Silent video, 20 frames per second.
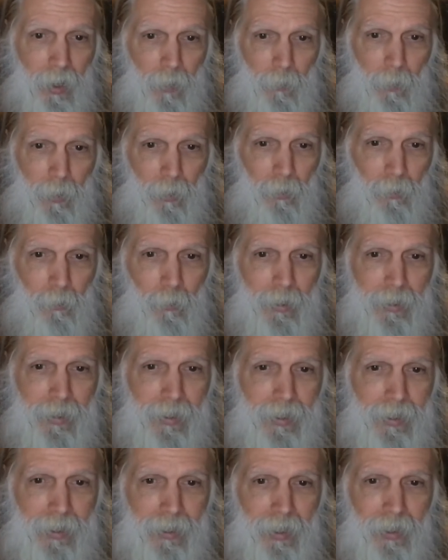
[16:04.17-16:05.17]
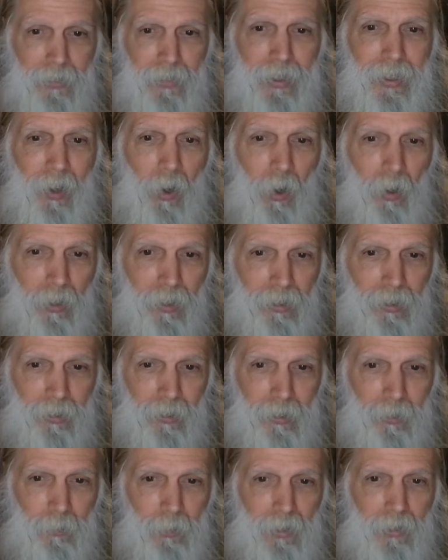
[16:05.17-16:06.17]
But when she shared the
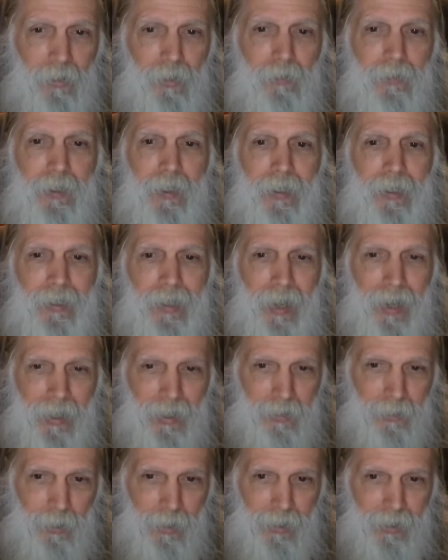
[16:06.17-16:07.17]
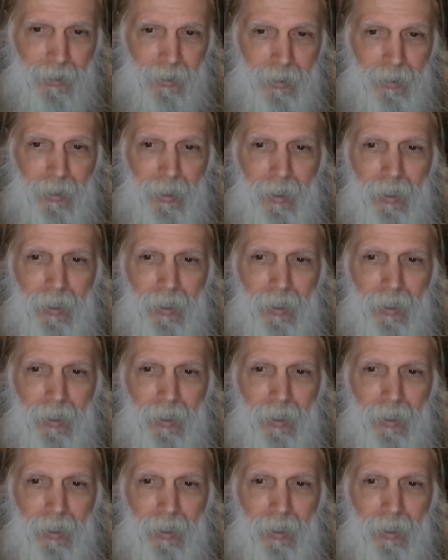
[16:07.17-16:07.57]
article with her psychiatrist,